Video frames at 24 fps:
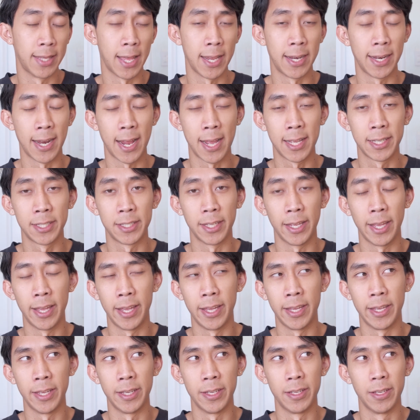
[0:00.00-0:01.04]
that it has
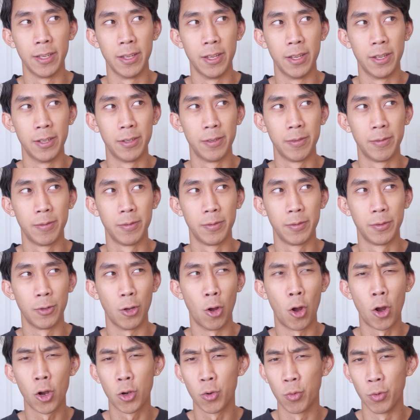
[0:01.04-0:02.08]
a
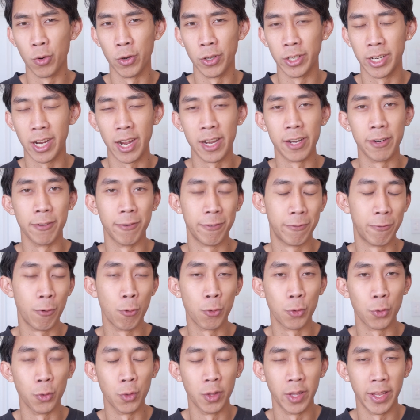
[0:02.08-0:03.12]
awkward kind of
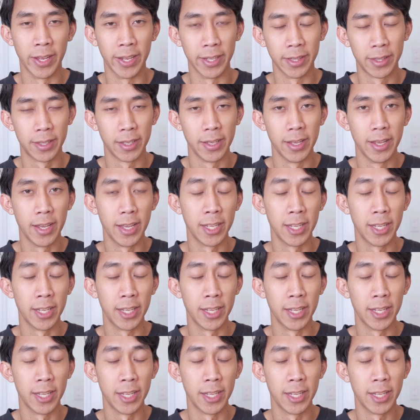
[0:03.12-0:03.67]
focal length.